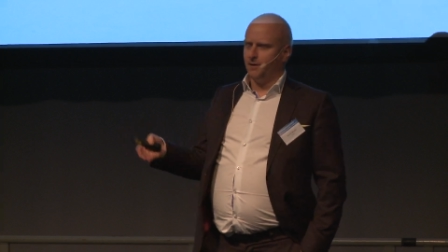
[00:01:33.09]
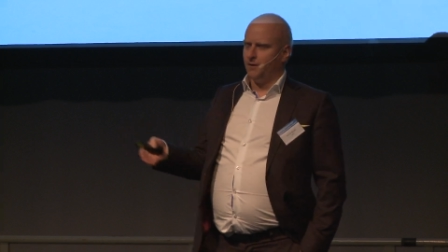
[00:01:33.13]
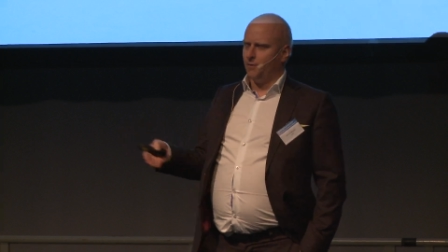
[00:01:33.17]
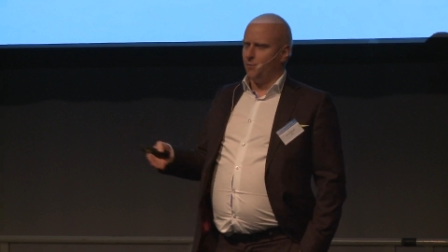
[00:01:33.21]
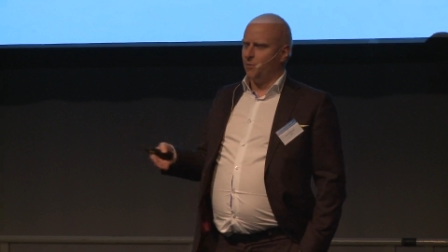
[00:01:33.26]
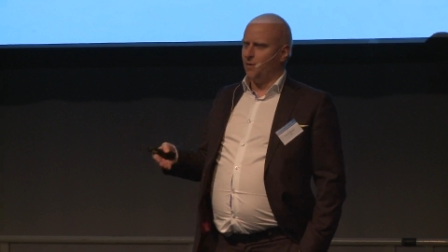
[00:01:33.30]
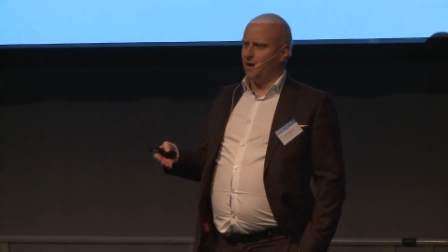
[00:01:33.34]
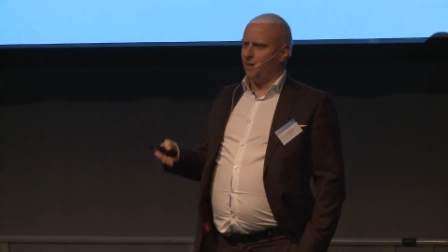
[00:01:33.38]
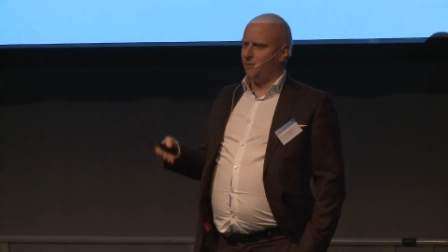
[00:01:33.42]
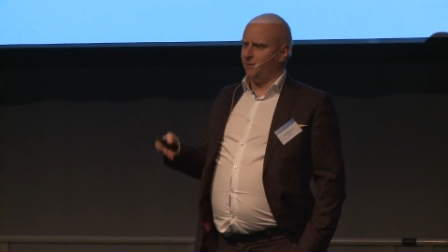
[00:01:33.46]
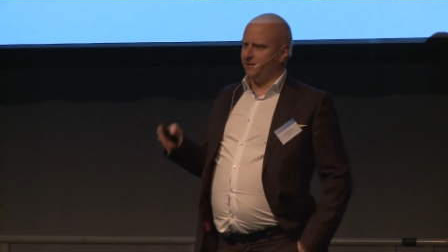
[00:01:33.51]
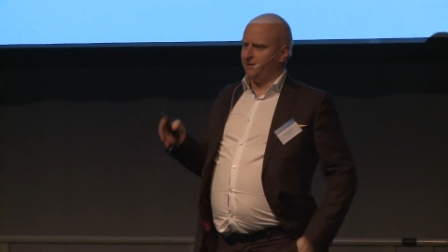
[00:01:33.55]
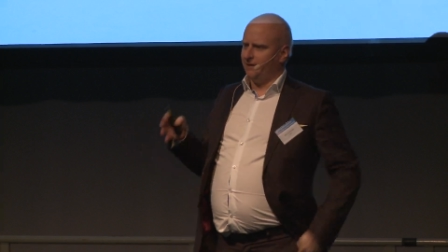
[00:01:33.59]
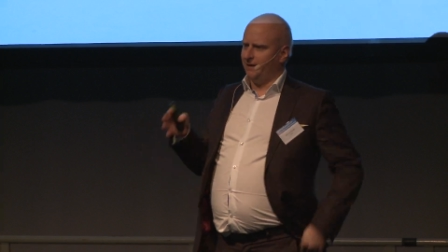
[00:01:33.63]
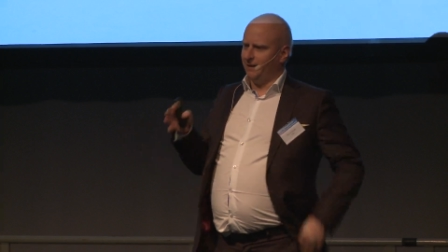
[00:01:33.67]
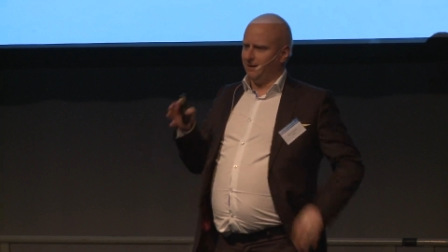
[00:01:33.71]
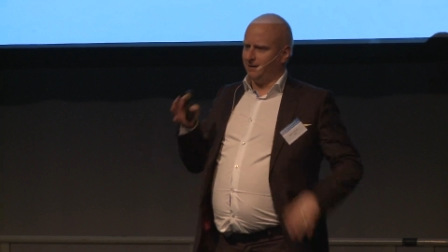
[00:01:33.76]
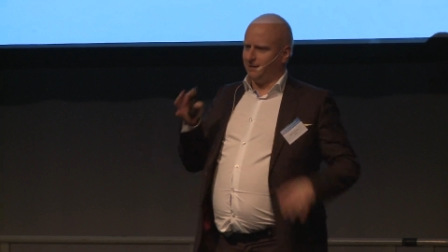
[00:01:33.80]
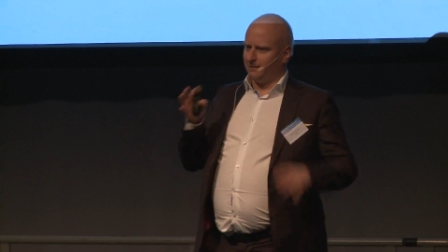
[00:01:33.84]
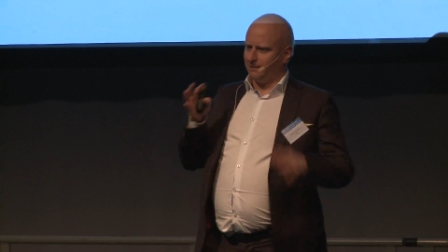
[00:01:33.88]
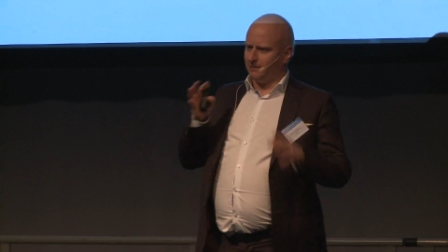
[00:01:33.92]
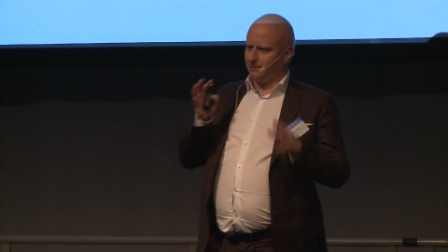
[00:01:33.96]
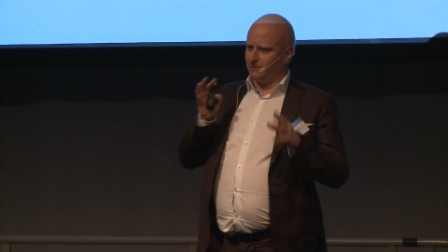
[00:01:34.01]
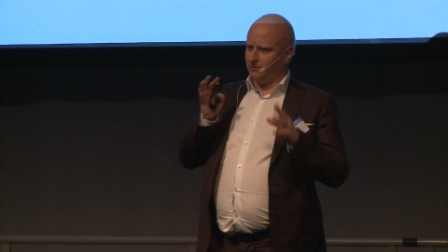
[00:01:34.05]
where we
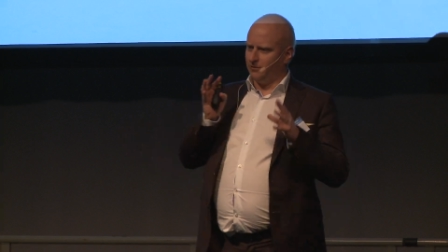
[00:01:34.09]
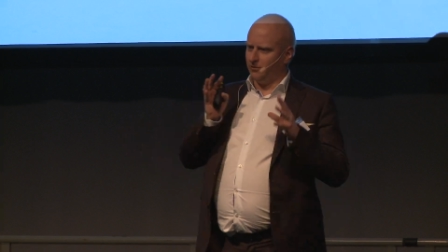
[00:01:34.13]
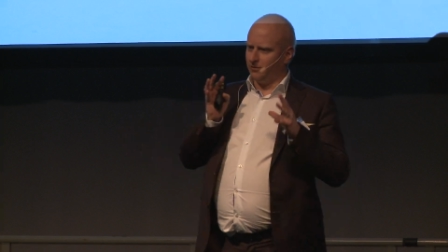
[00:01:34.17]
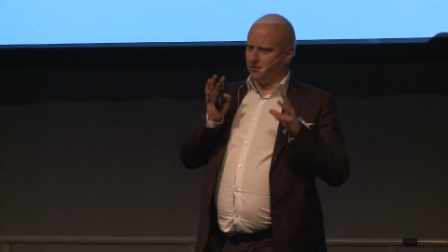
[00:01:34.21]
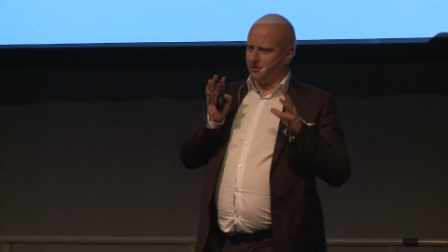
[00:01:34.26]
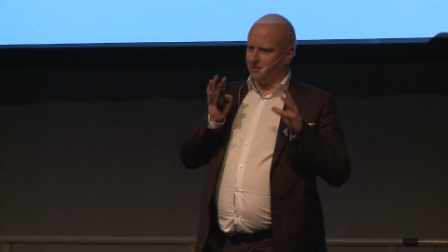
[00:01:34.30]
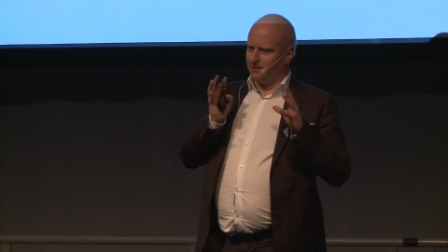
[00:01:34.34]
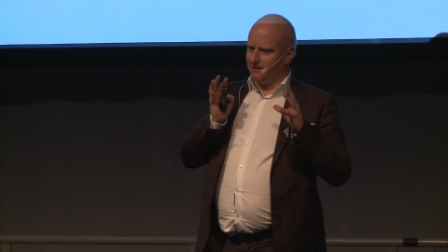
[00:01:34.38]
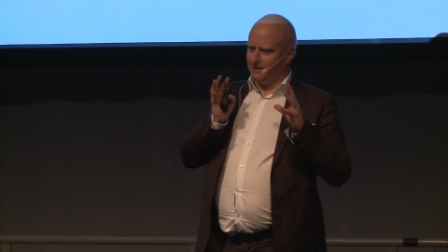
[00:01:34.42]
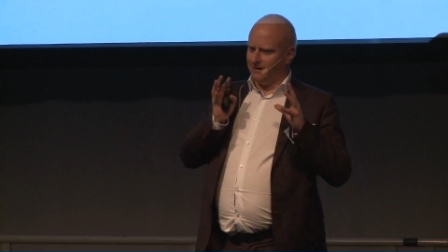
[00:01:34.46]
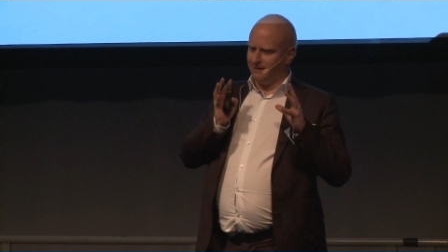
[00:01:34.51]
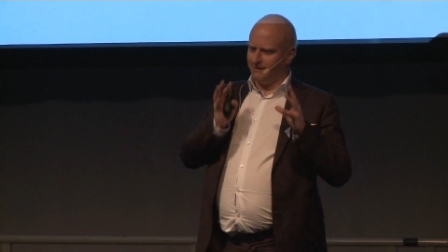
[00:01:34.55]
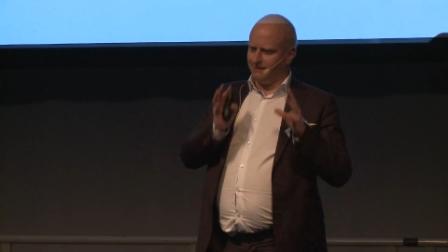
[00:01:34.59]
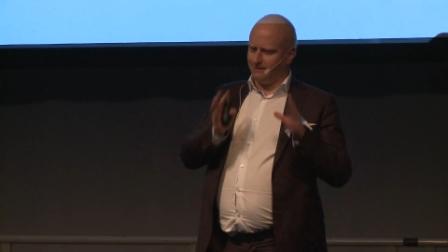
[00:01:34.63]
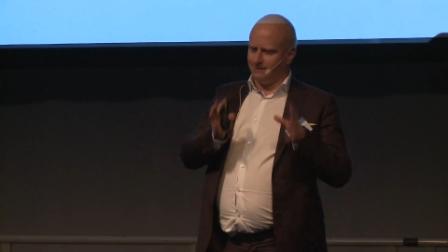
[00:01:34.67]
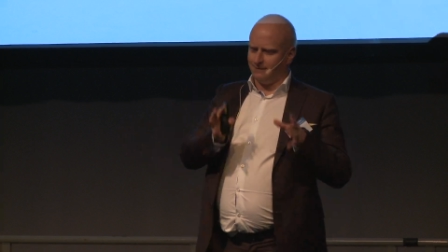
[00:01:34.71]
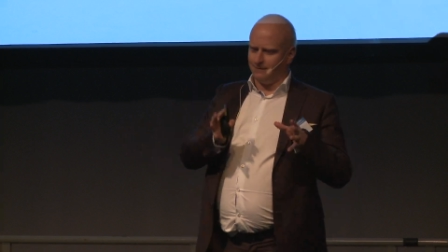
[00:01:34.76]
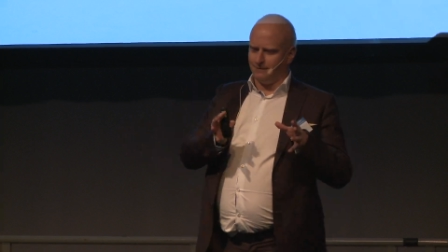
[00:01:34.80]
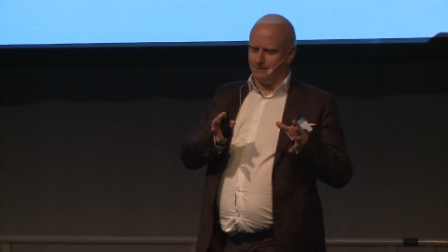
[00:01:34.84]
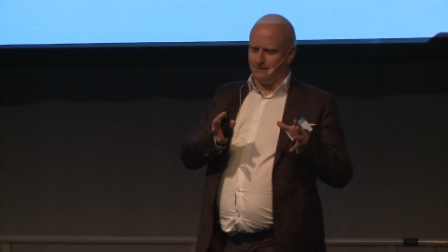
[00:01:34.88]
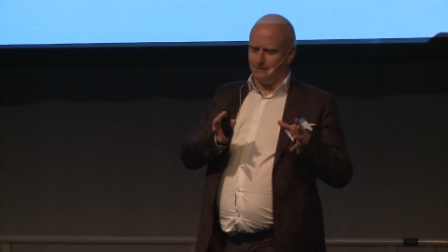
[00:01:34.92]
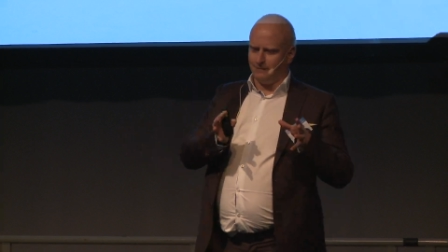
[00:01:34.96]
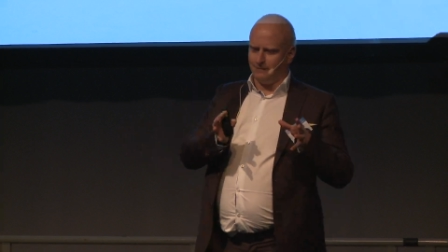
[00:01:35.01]
took these